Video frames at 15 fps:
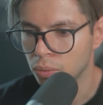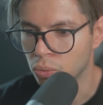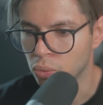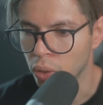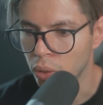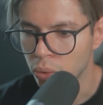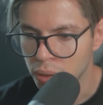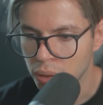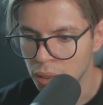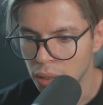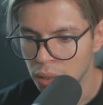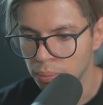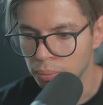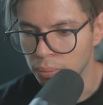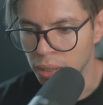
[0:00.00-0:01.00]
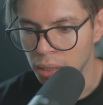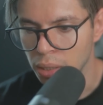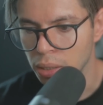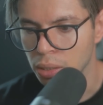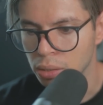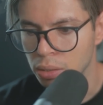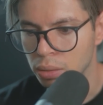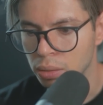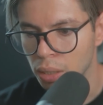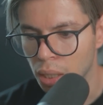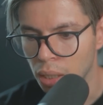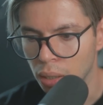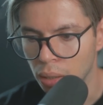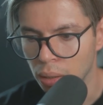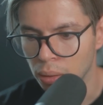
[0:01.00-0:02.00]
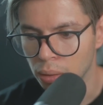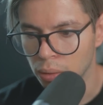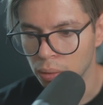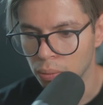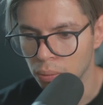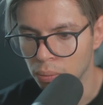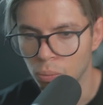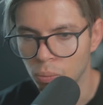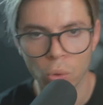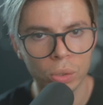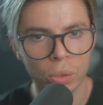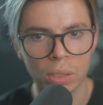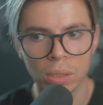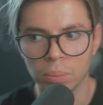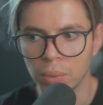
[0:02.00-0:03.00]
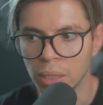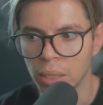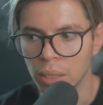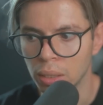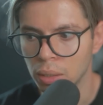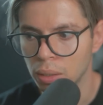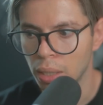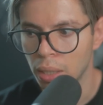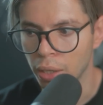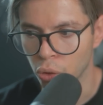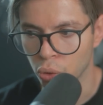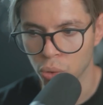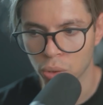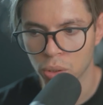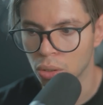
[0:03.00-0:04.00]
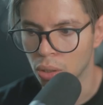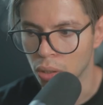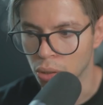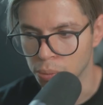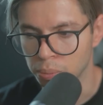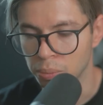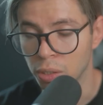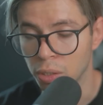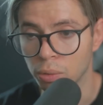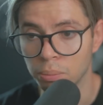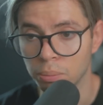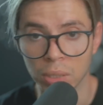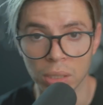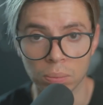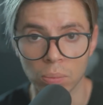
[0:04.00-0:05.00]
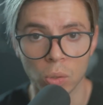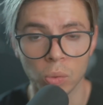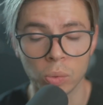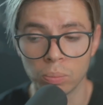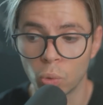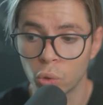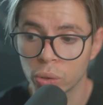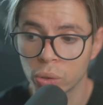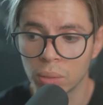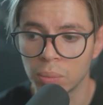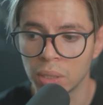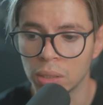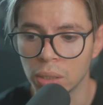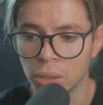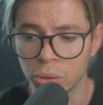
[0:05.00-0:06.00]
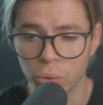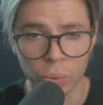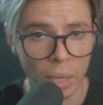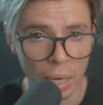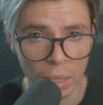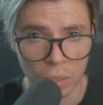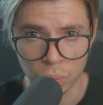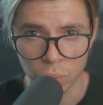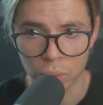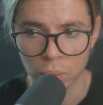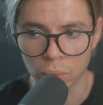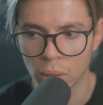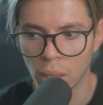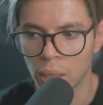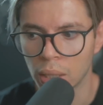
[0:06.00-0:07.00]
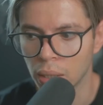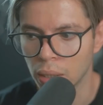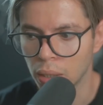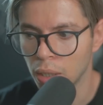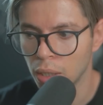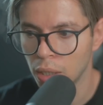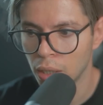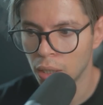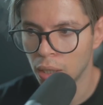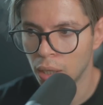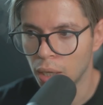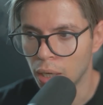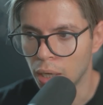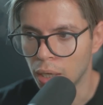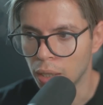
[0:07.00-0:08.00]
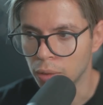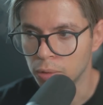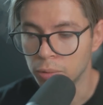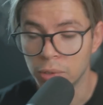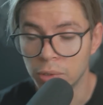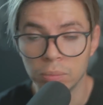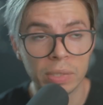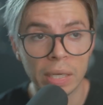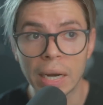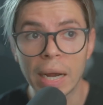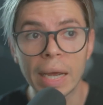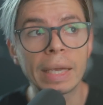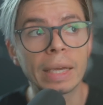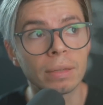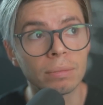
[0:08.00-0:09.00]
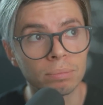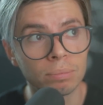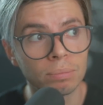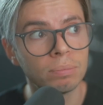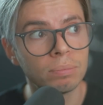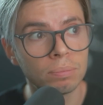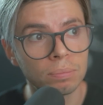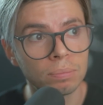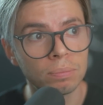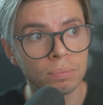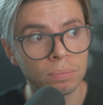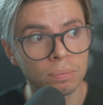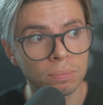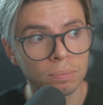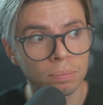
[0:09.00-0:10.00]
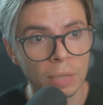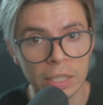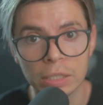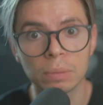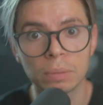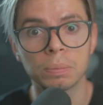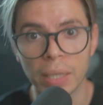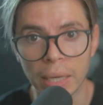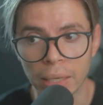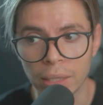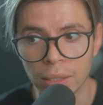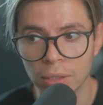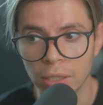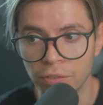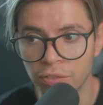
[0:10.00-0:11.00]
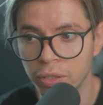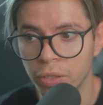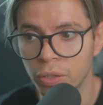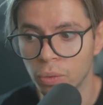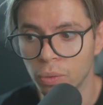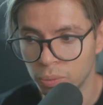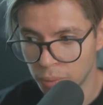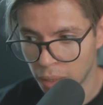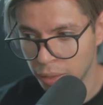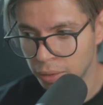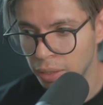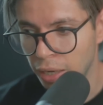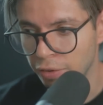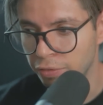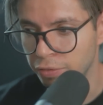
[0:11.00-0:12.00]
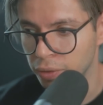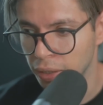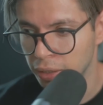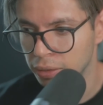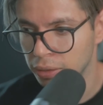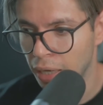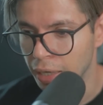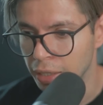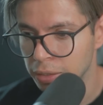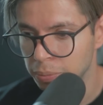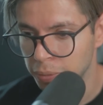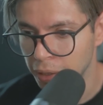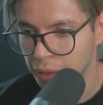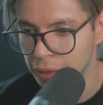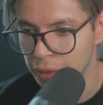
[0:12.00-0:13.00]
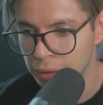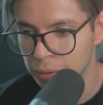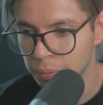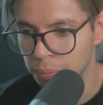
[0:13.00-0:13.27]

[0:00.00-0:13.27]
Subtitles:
Rosé means more to me, and her songs mean more to me than you guys will, than I can explain, even though I feel like I explained it,